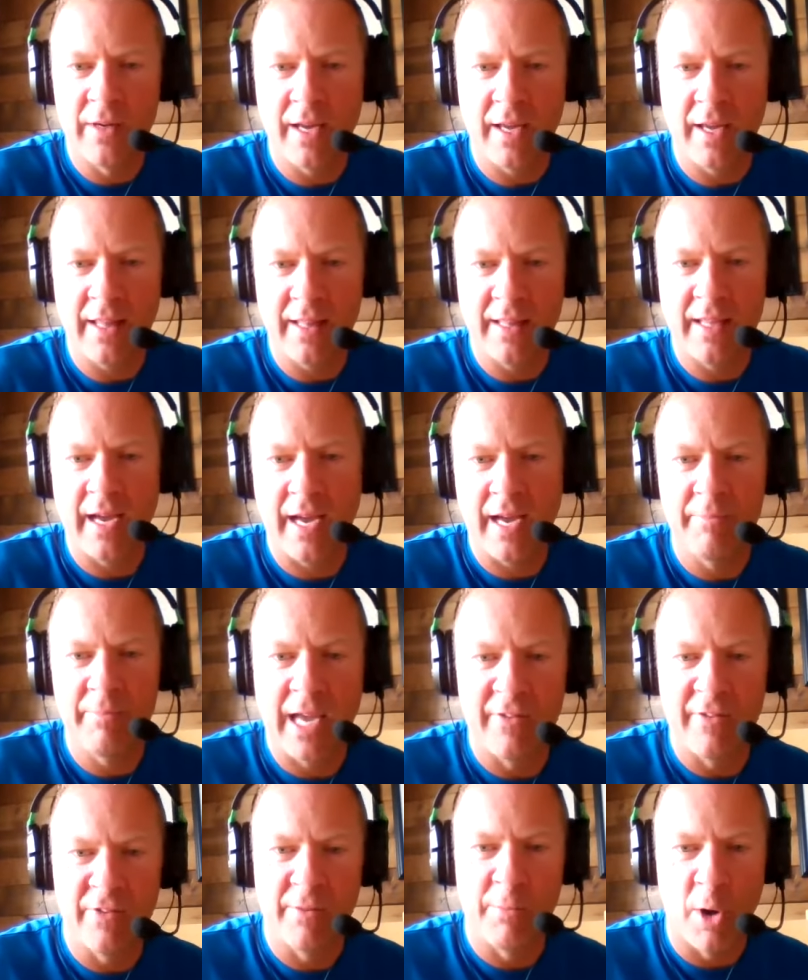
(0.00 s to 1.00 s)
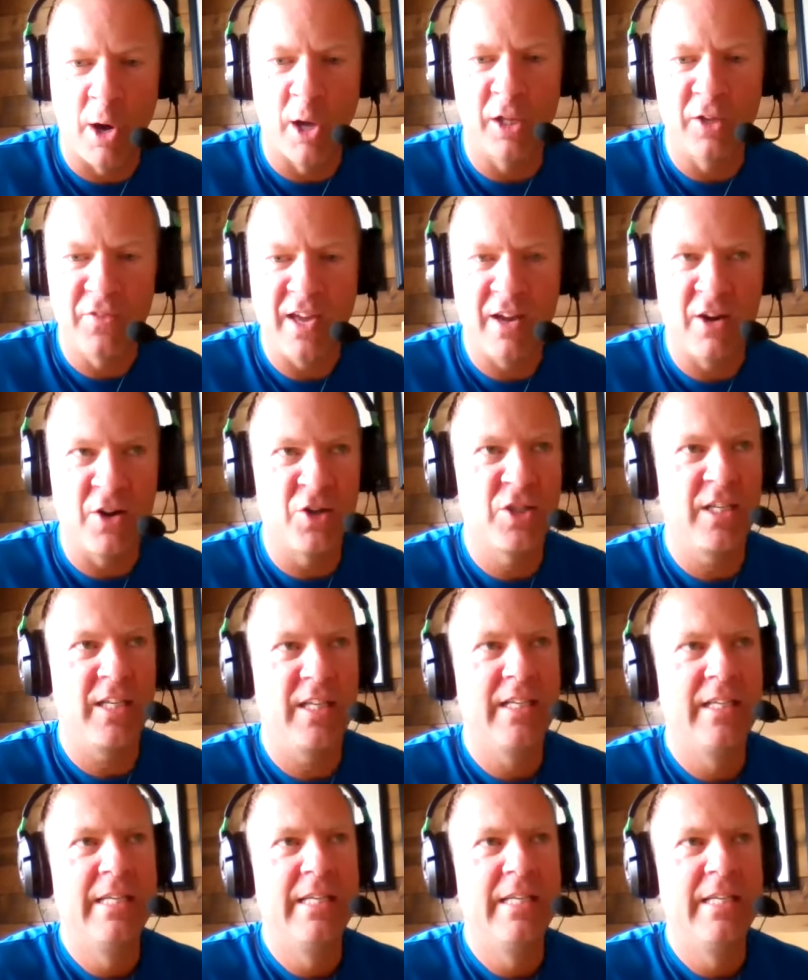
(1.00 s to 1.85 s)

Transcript: I'm kind of a ball of energy,